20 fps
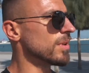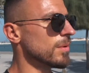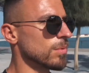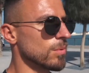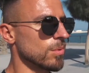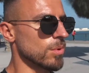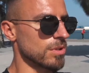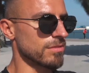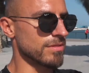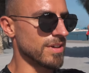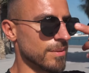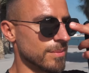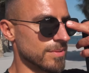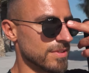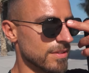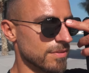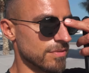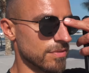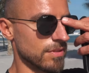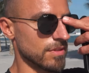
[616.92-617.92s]
people walking around with
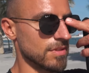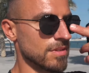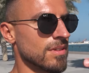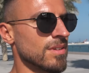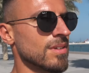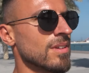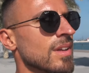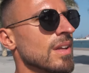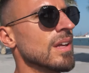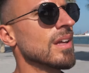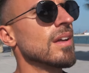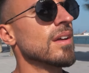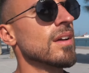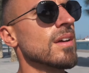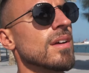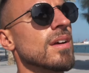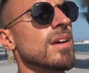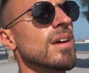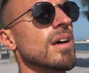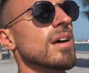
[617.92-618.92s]
different
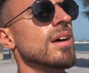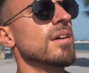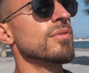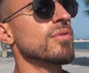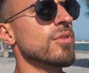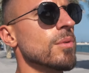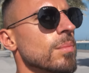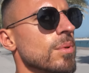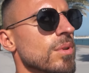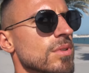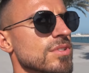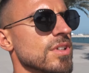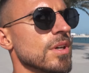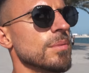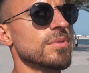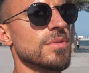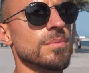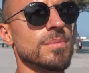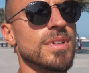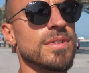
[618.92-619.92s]
football
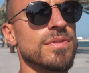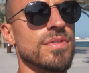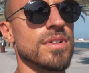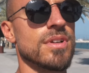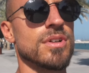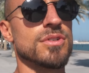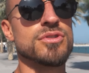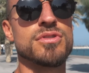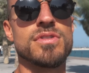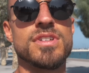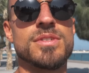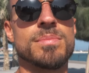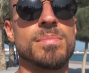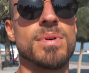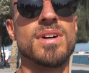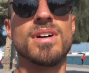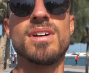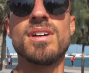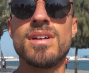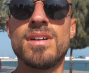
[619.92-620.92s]
tops from different countries,
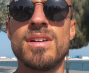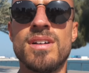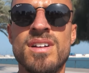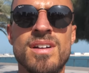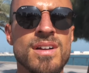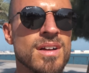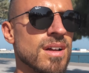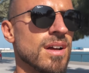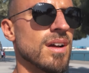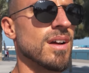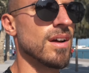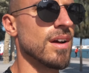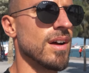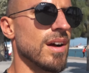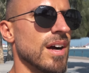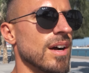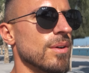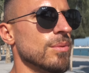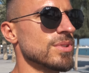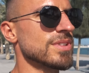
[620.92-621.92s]
but
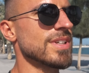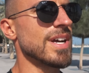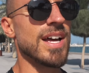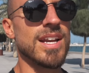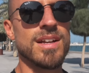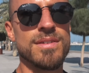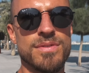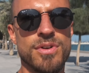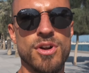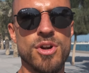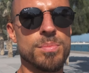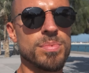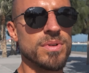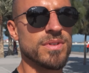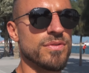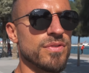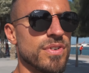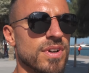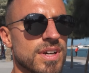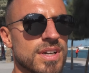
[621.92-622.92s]
I was kind of hoping
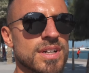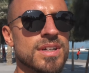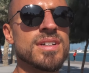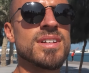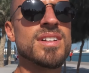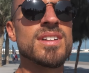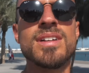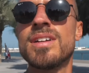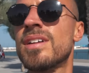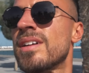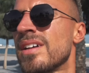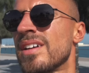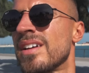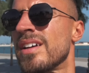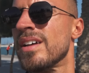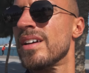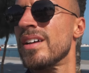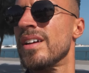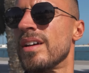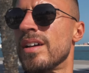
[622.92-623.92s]
for,
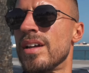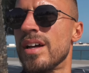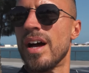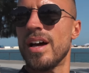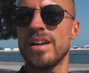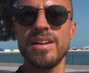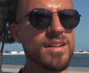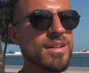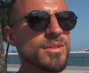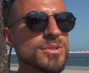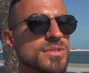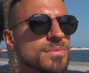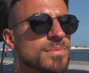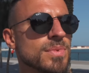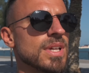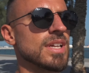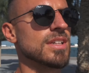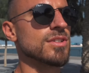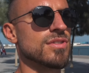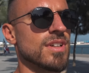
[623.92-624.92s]
I don't know,
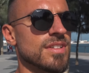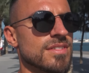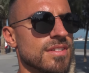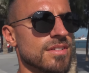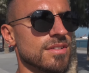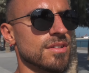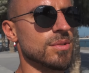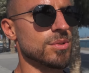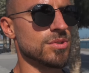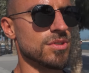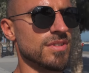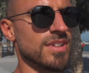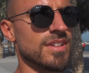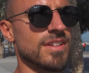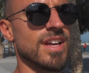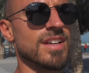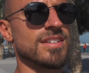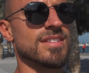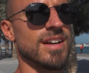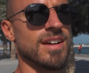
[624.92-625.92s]
something interesting to do during the
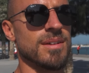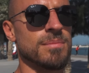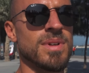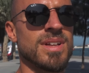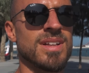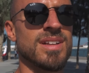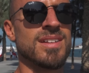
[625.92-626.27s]
daytime.